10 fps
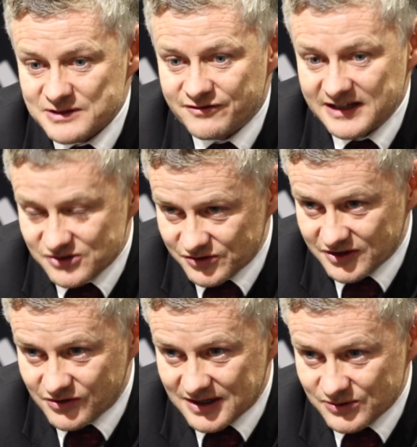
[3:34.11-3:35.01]
his feet on
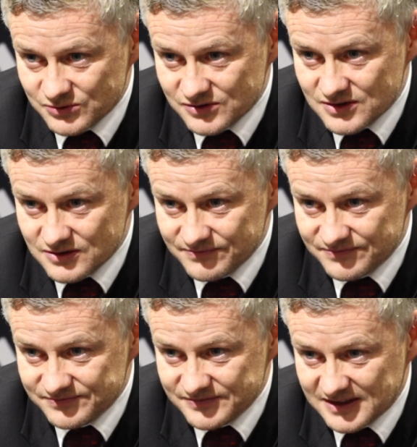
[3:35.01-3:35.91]
the ground,
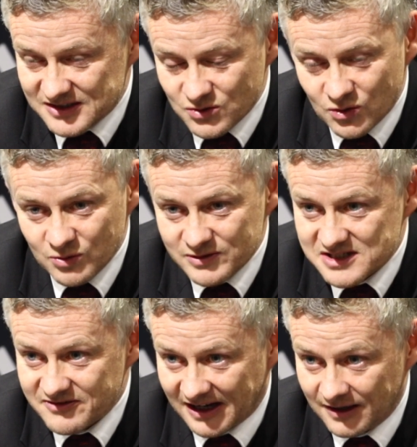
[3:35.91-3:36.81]
is always
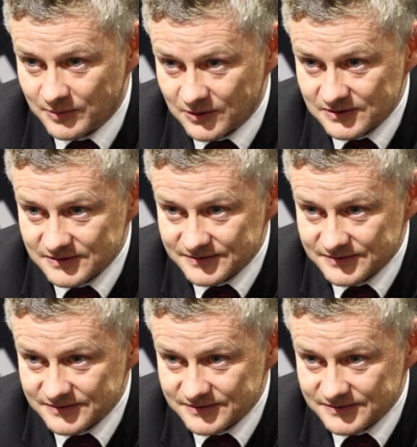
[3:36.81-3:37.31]
available,